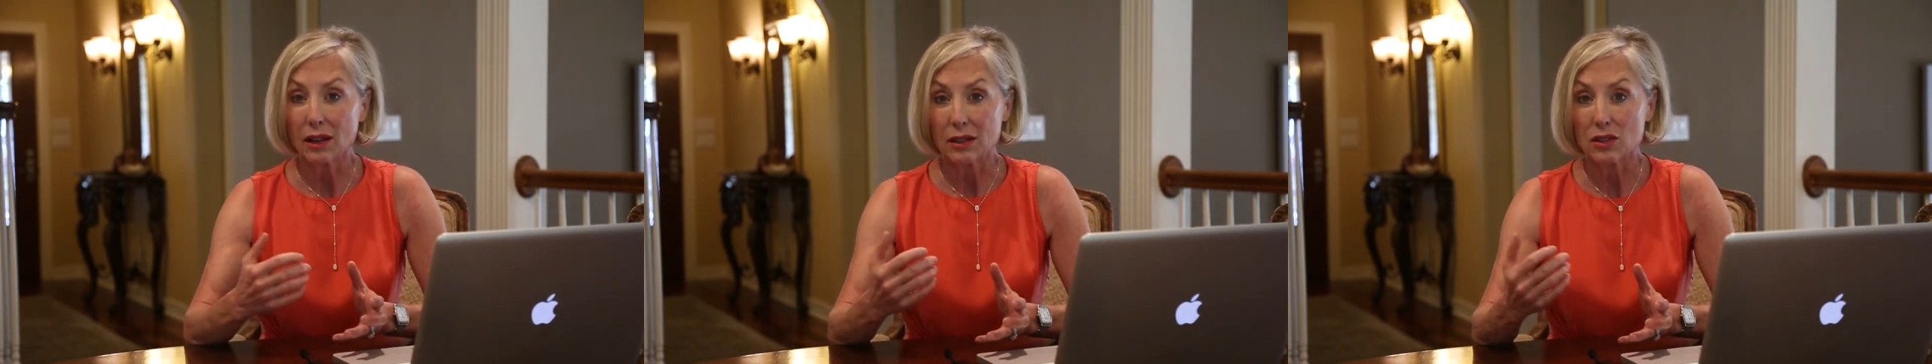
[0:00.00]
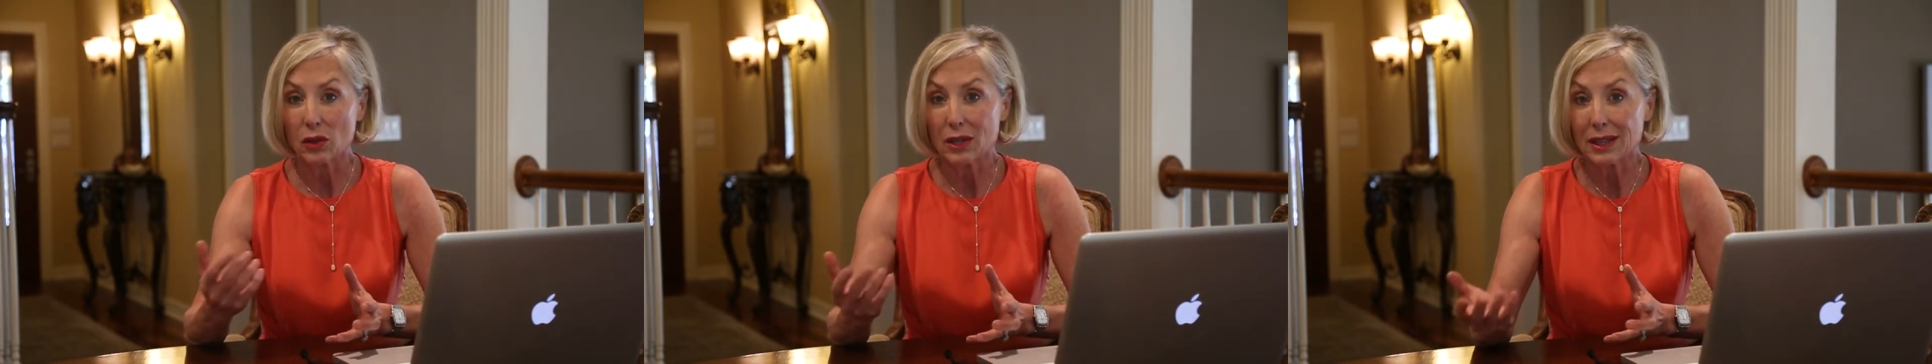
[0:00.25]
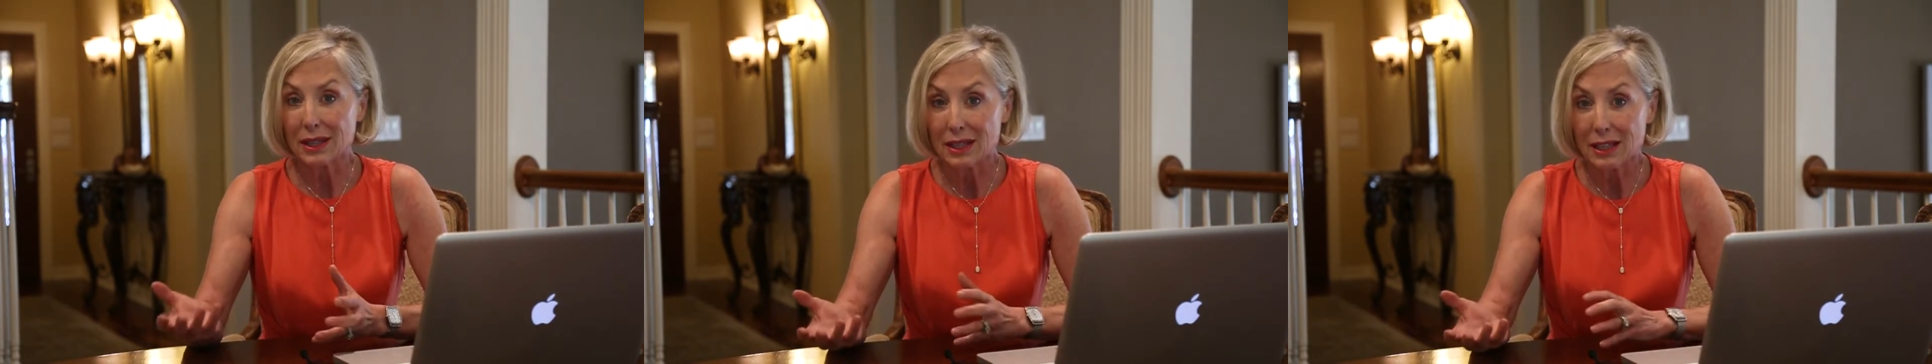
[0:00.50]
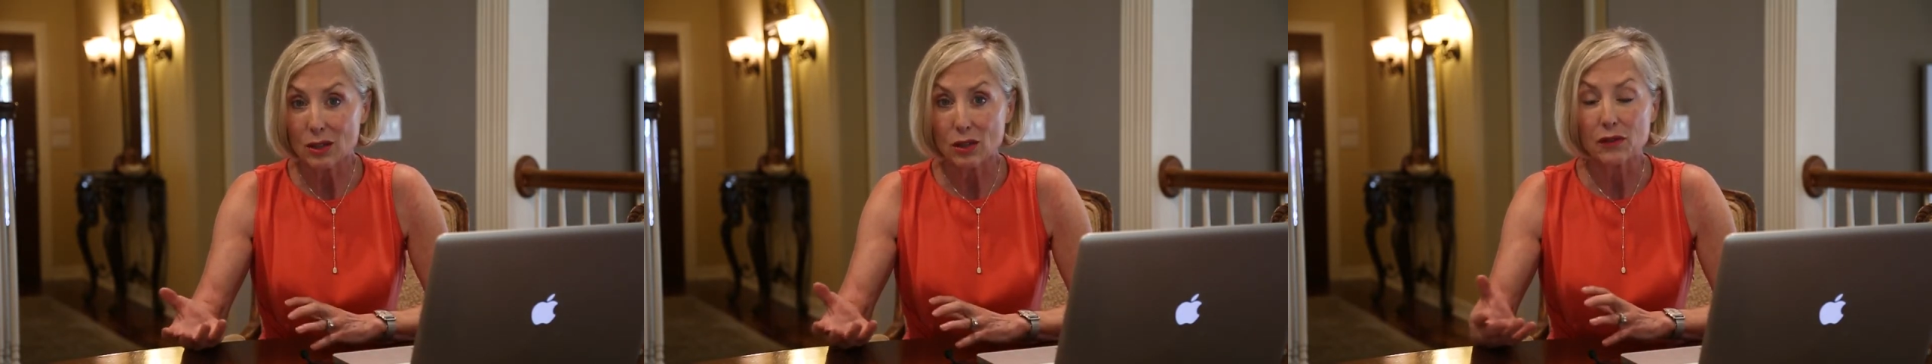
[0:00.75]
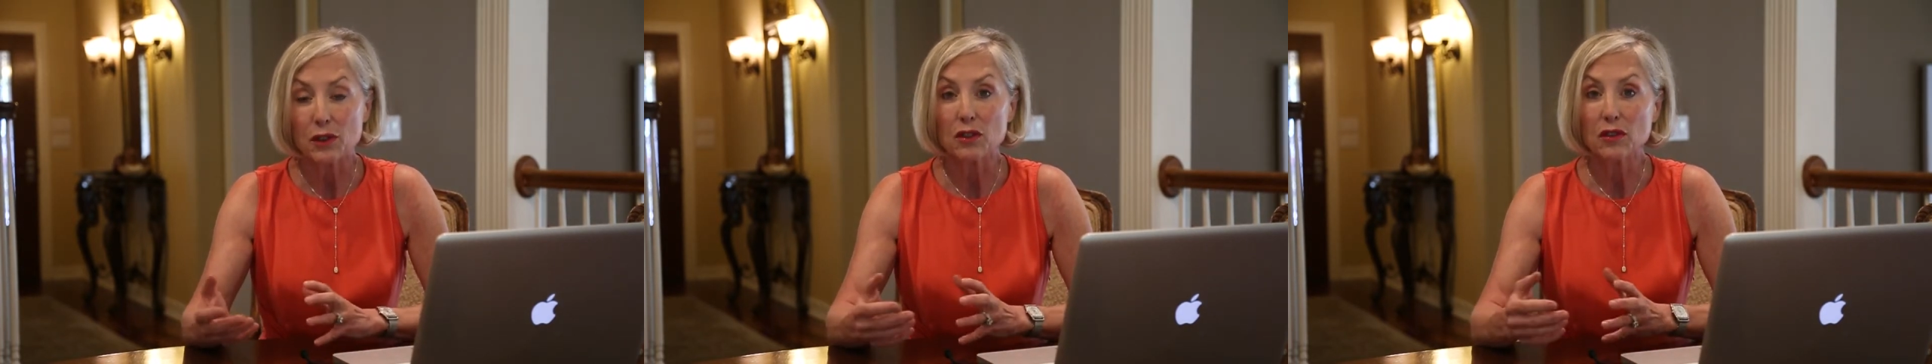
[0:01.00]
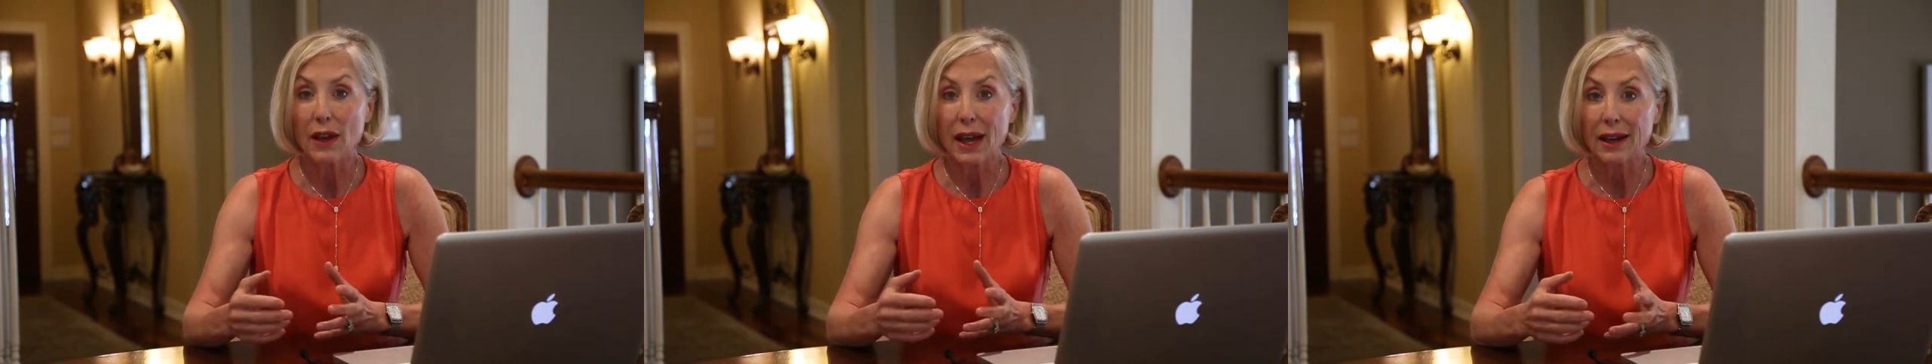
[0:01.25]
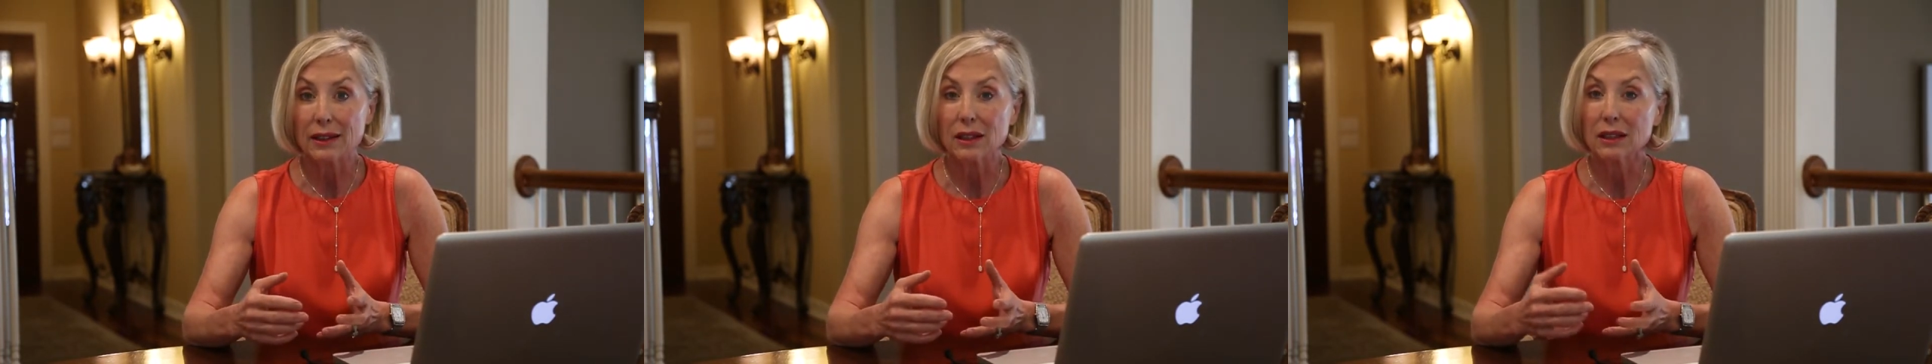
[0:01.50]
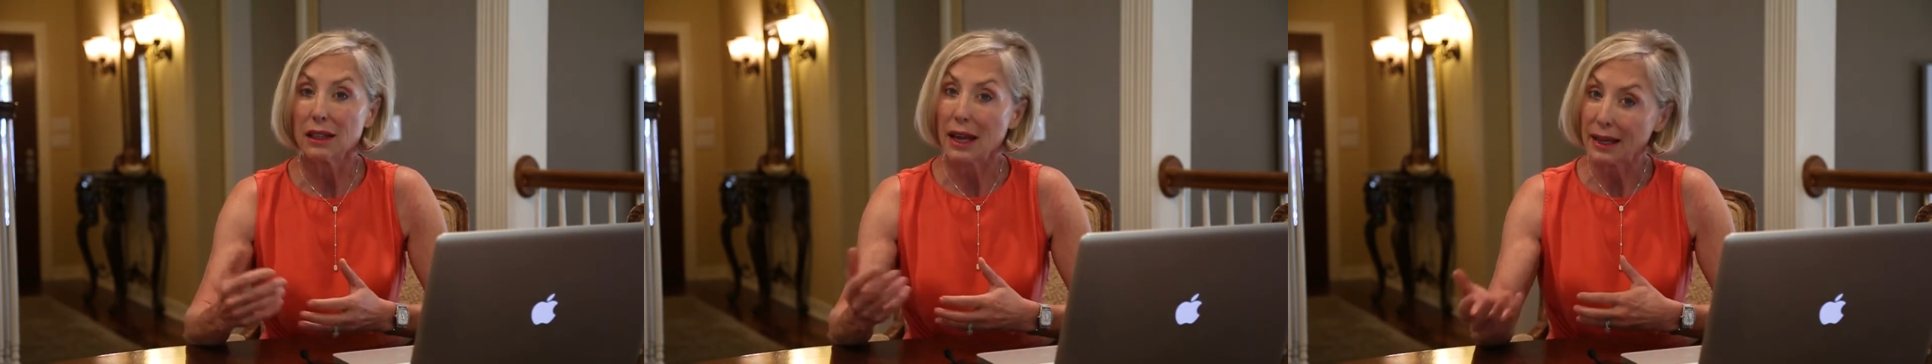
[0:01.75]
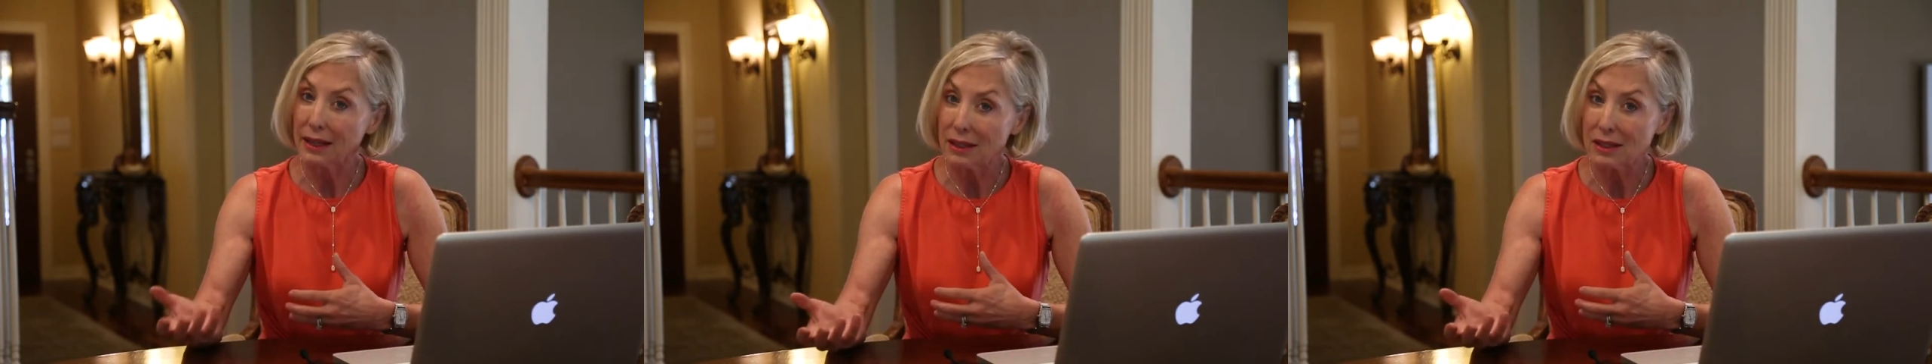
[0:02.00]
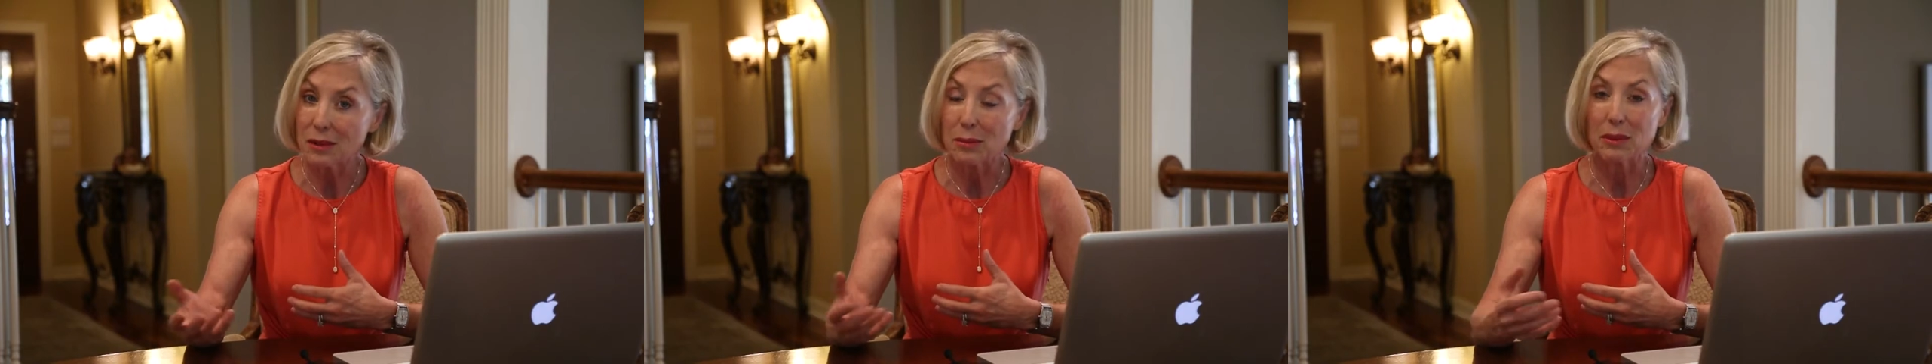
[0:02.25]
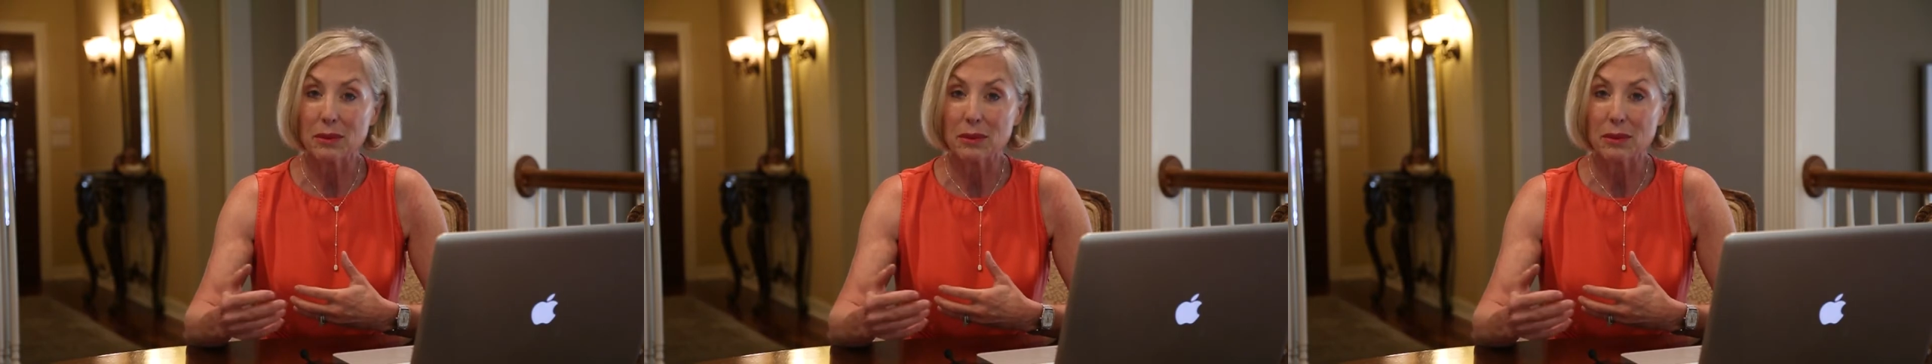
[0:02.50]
during the year, if you've had clients